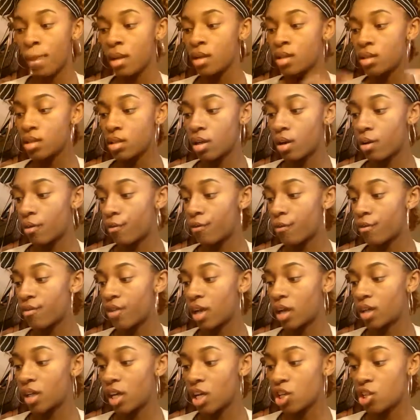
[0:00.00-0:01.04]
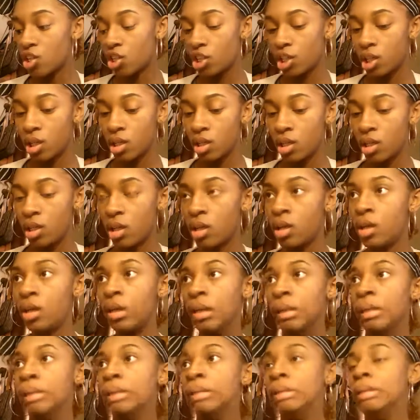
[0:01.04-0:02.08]
So for foundation,
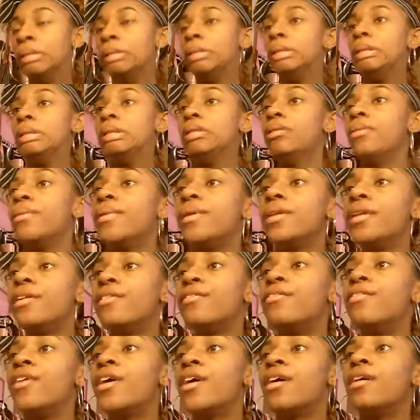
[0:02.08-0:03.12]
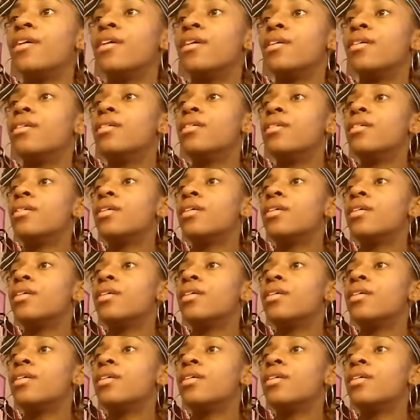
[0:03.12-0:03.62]
it really varies.